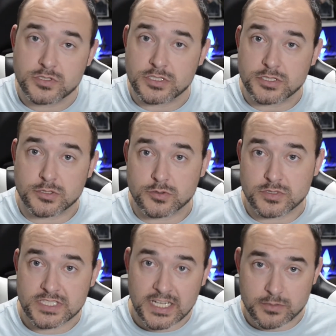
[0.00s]
to do
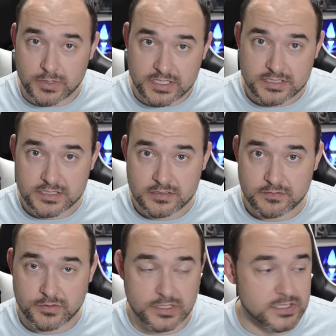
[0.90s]
sideways
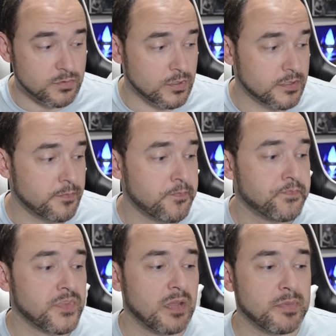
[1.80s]
for this one
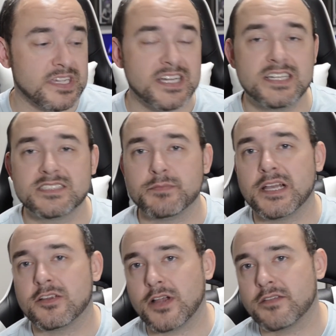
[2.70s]
because
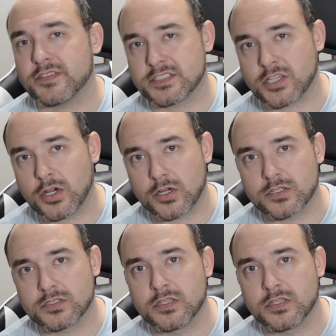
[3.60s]
my graphics card